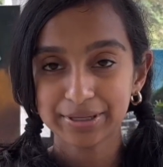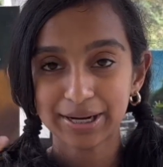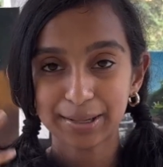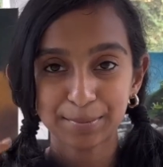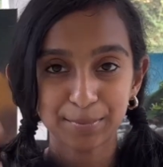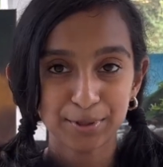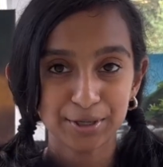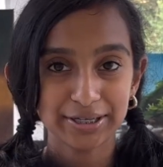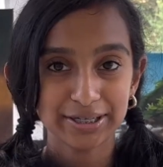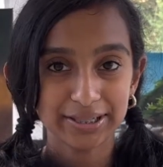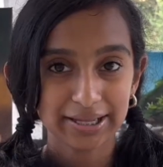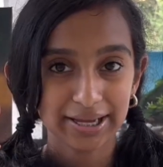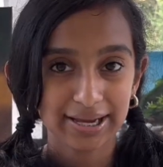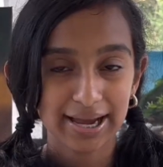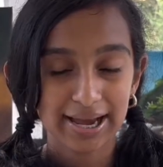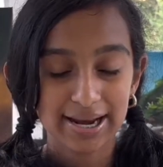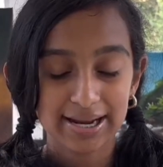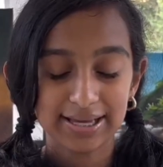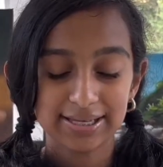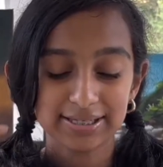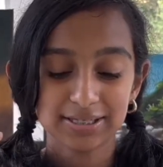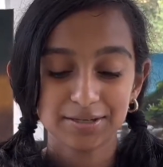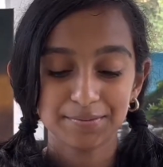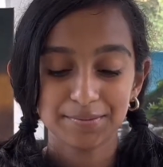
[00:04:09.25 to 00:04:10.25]
I'm already like
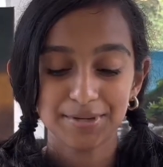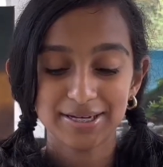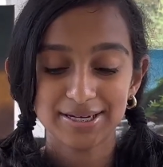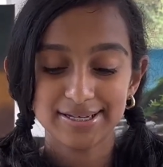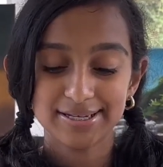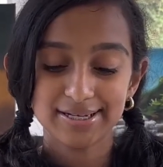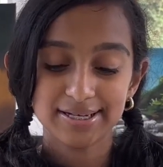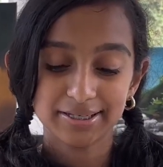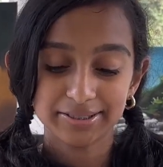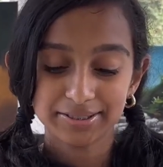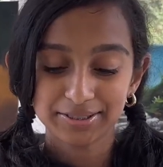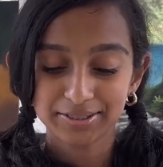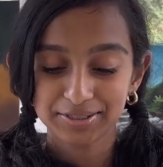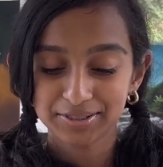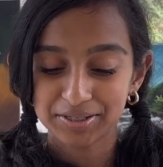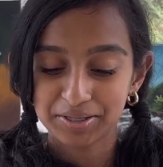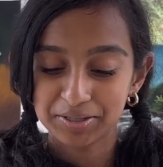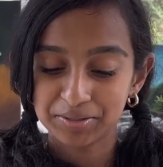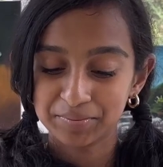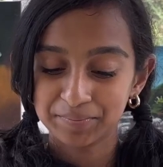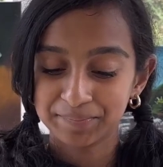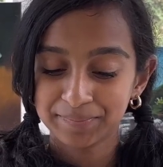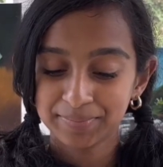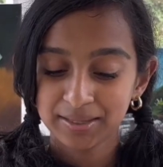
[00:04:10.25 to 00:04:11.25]
getting some ideas,
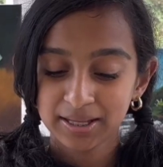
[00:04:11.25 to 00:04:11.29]
so